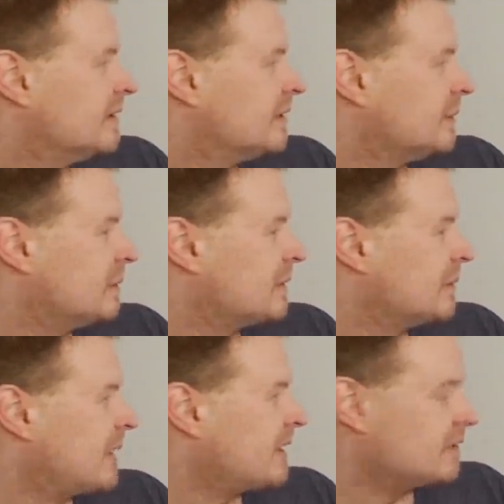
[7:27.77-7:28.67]
we will
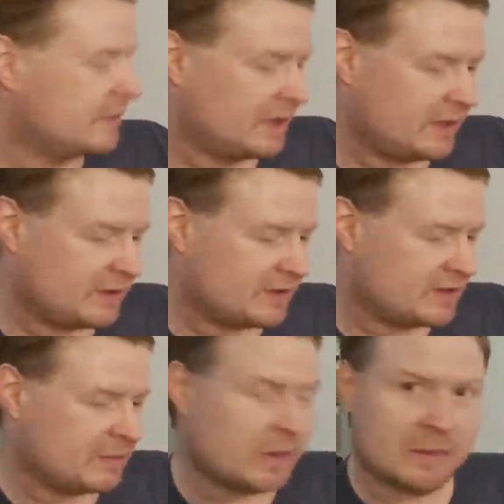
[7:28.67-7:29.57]
get back to it here in
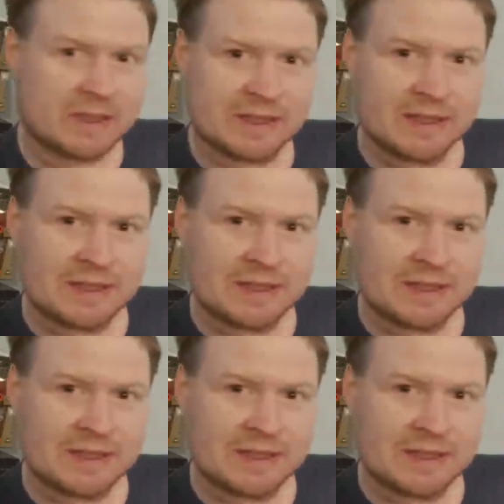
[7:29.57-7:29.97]
just a moment.